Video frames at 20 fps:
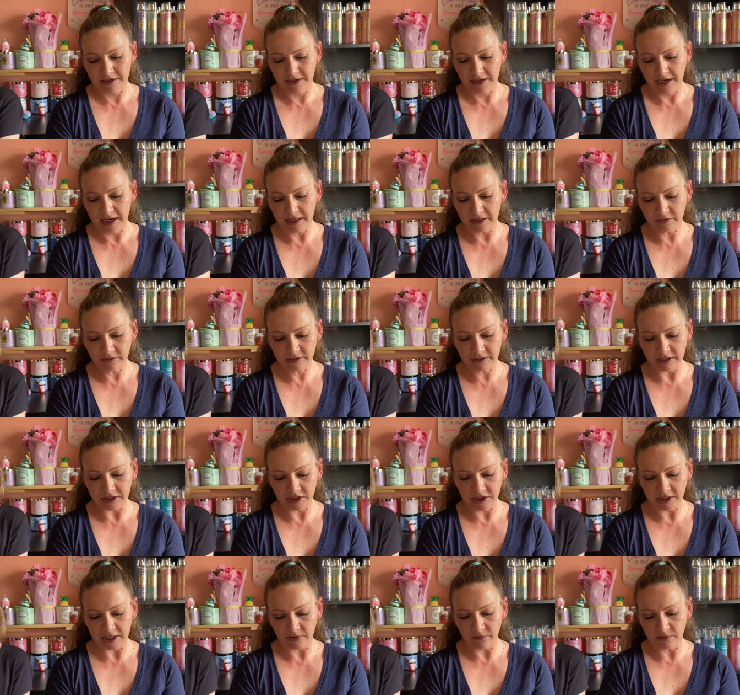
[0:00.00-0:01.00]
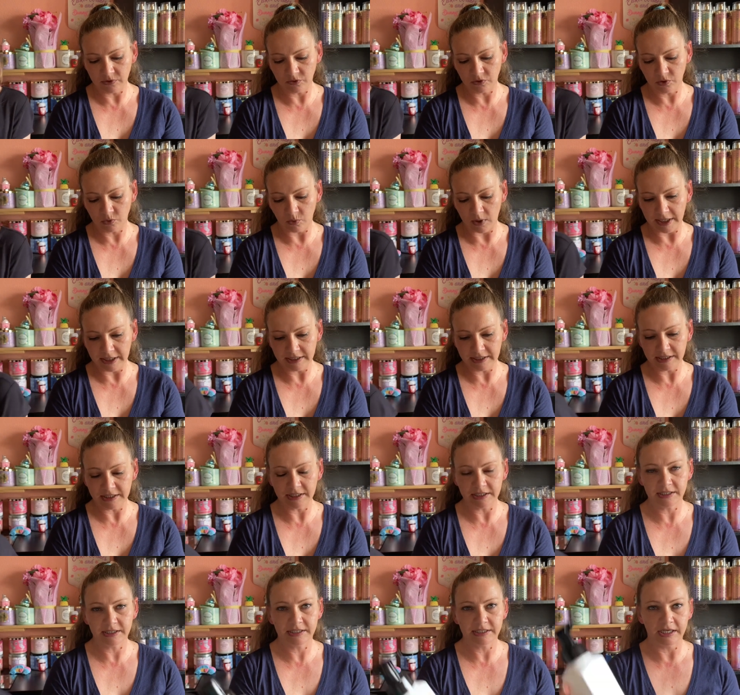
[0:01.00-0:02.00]
Hello Sunshine, which was white
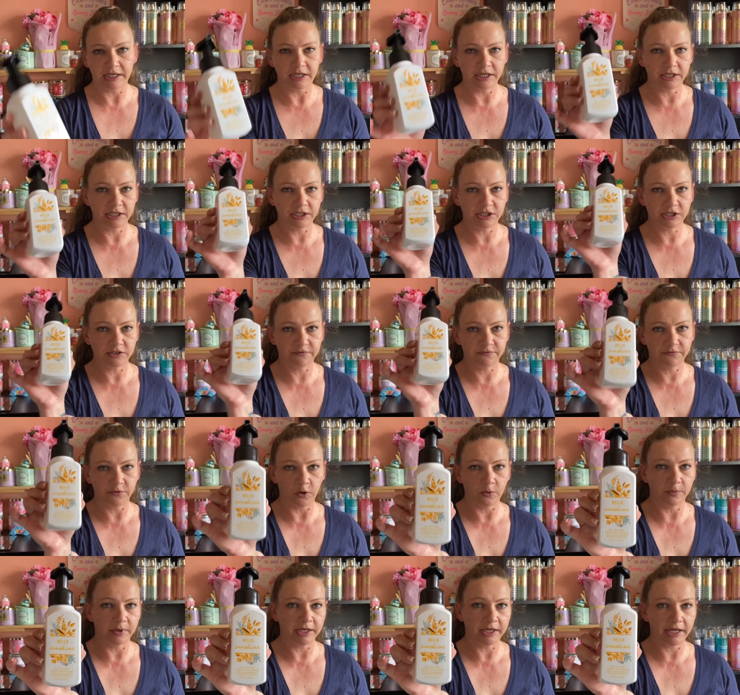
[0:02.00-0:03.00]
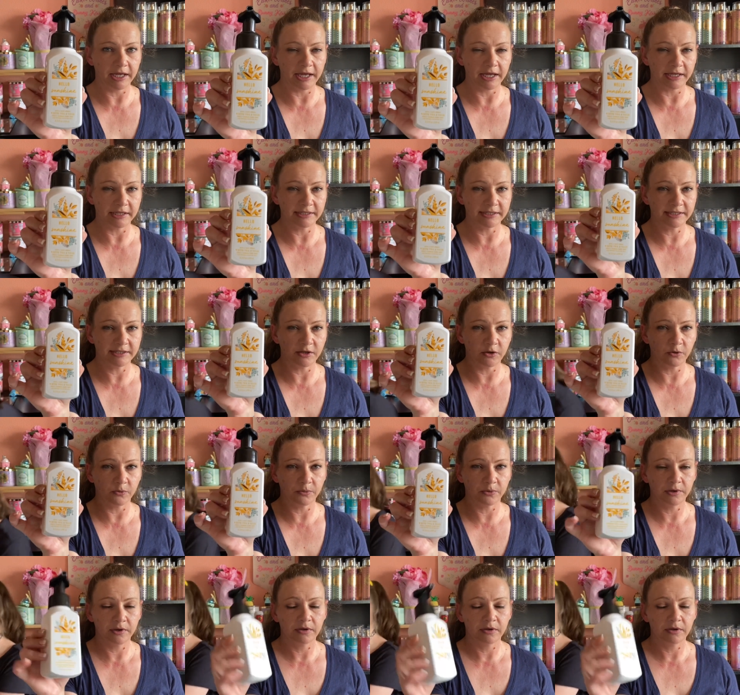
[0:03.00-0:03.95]
tea and sage foaming hand soap.